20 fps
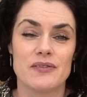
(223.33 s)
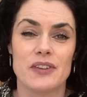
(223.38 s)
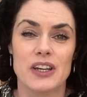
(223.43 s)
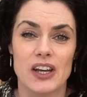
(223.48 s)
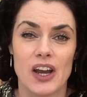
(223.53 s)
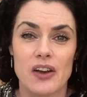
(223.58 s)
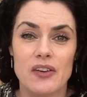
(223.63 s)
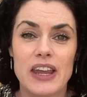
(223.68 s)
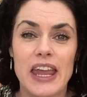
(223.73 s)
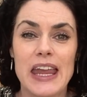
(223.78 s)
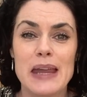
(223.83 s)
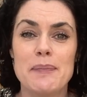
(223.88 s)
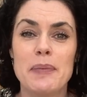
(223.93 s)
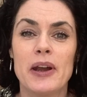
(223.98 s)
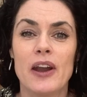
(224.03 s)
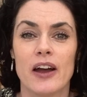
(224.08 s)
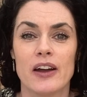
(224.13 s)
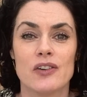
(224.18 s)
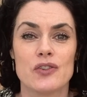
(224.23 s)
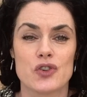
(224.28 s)
You know, keep an
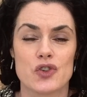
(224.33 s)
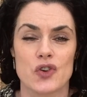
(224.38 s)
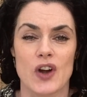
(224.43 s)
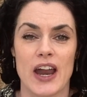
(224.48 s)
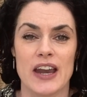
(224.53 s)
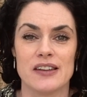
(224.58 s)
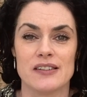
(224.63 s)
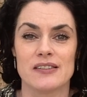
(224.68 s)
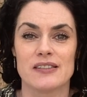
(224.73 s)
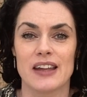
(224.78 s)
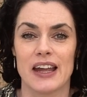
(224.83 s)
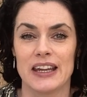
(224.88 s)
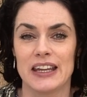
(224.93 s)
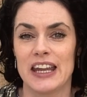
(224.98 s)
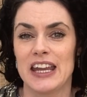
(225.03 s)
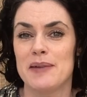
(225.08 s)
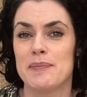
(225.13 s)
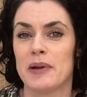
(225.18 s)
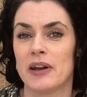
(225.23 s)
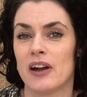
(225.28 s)
eye on trends and
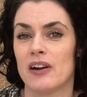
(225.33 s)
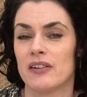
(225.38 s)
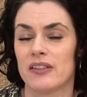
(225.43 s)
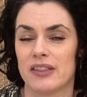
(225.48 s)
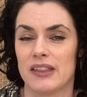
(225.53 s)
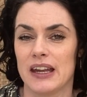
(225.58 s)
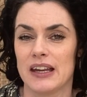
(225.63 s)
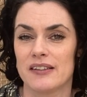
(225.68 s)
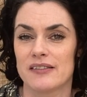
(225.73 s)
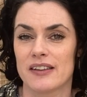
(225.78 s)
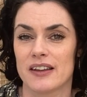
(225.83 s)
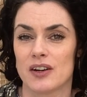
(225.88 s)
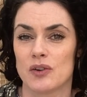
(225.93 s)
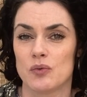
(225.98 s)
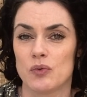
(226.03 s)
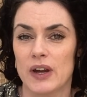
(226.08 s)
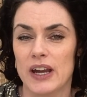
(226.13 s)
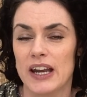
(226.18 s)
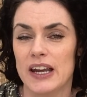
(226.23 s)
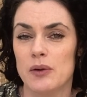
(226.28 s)
keep an eye on things that are
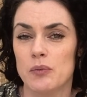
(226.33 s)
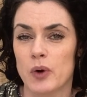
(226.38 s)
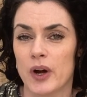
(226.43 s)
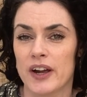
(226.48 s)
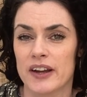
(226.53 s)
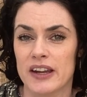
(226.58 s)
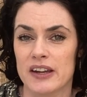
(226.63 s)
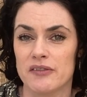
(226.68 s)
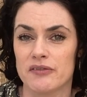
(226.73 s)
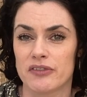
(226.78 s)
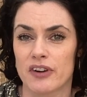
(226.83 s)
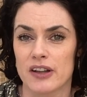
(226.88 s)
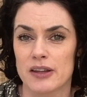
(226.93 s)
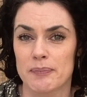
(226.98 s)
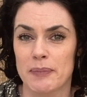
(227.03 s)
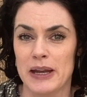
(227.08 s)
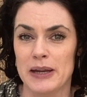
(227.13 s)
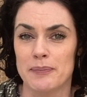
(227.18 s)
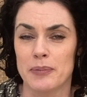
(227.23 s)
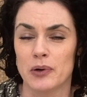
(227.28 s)
really working for other
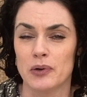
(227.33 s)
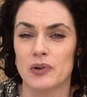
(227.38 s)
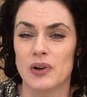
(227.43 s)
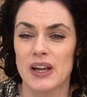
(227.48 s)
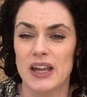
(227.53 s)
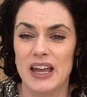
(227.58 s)
people